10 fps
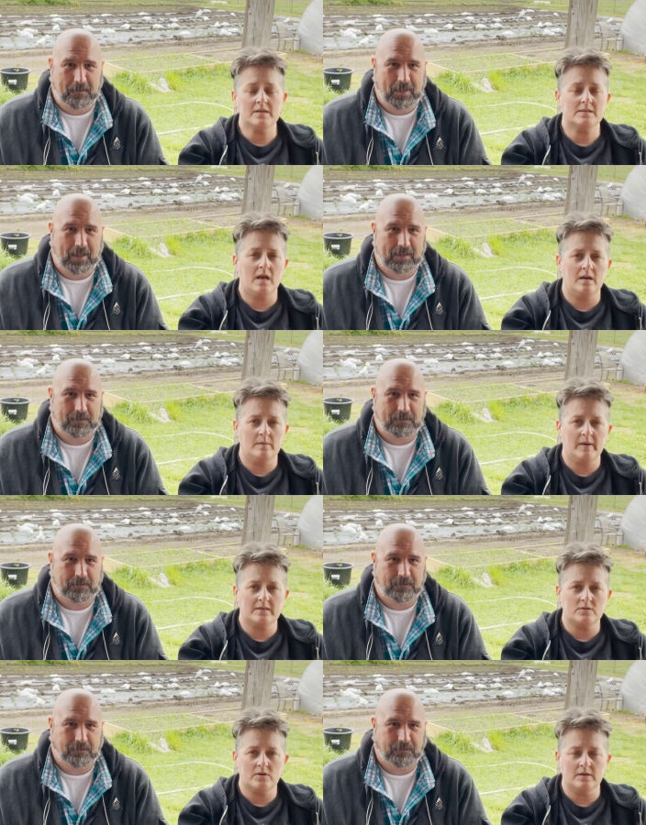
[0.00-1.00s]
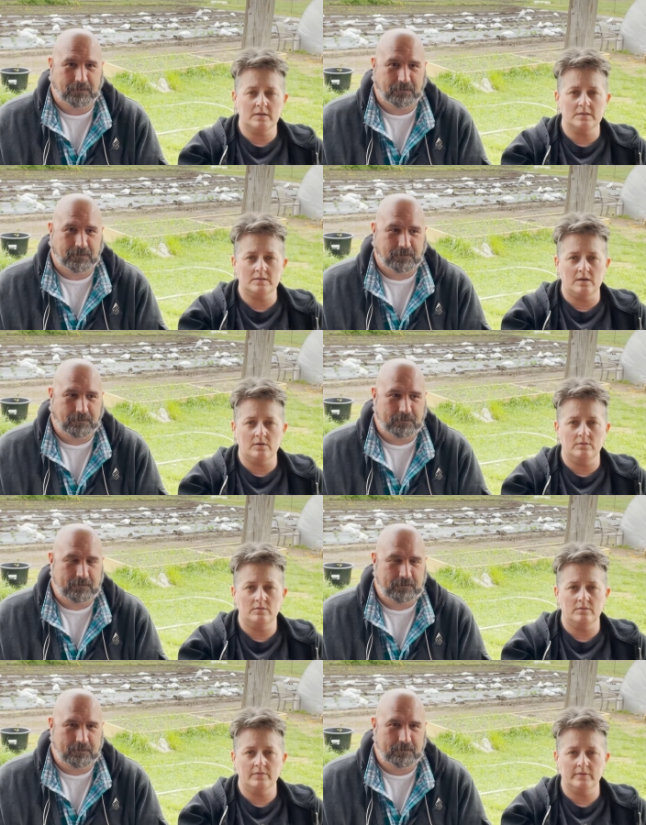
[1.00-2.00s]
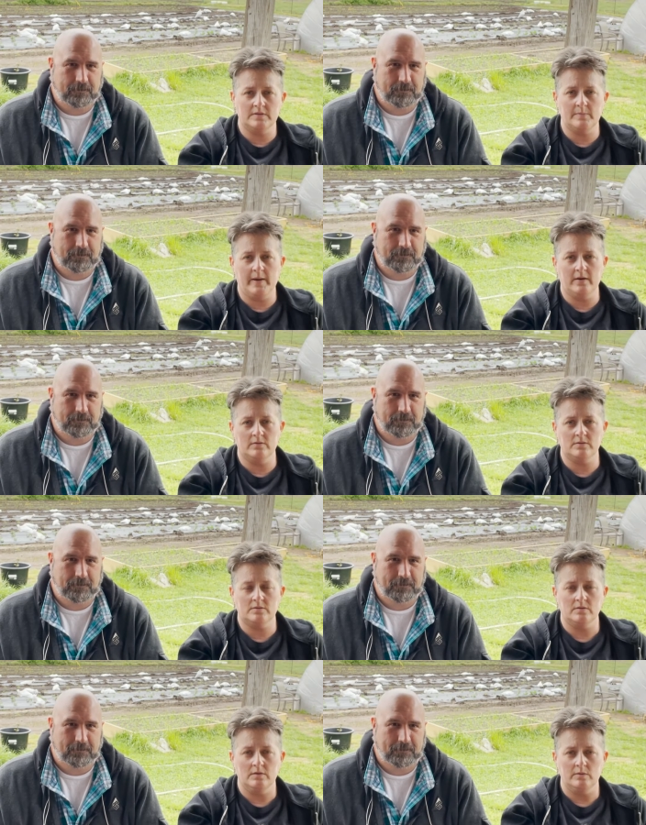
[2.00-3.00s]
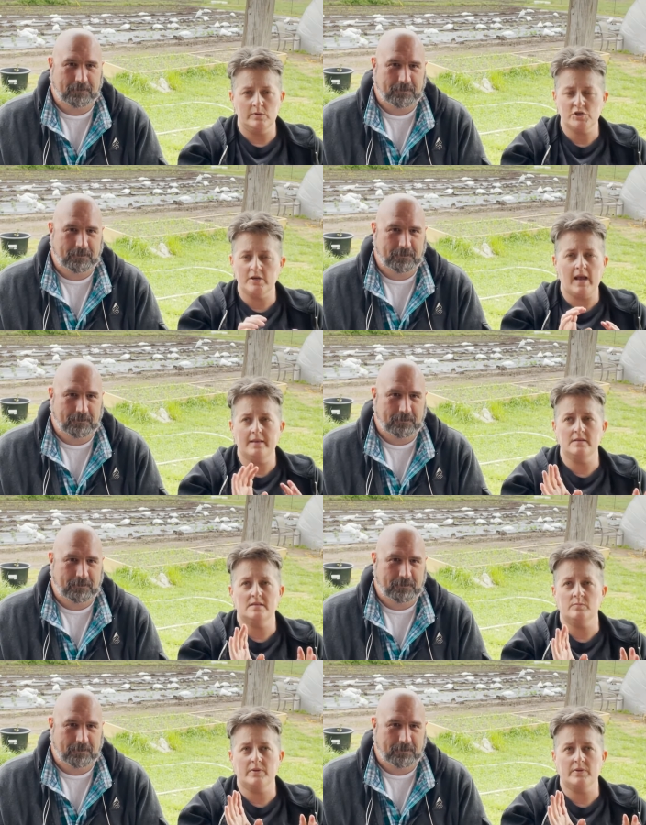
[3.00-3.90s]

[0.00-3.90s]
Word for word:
Speaker 1: excited about the trellis though for the tomatoes. We should have had this in